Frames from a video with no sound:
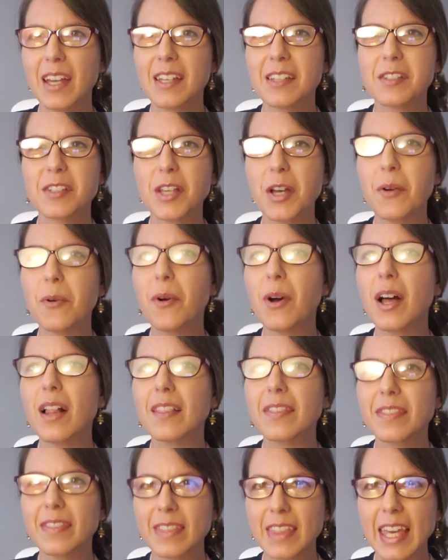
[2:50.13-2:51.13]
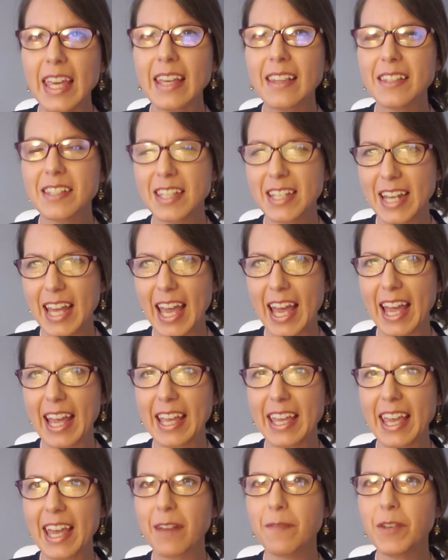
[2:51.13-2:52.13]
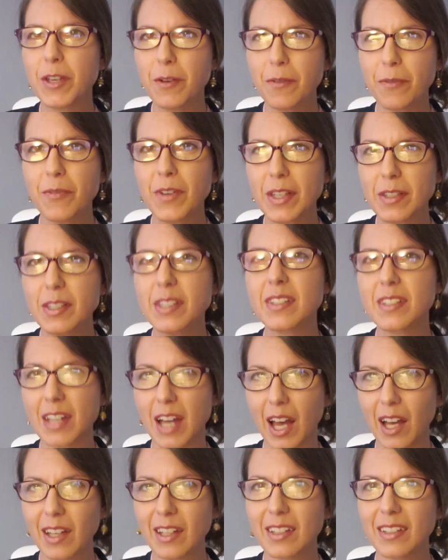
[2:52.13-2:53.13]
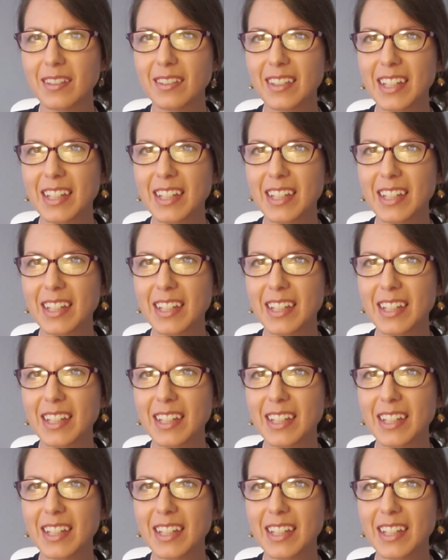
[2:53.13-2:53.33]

So think today, if you feel stuck,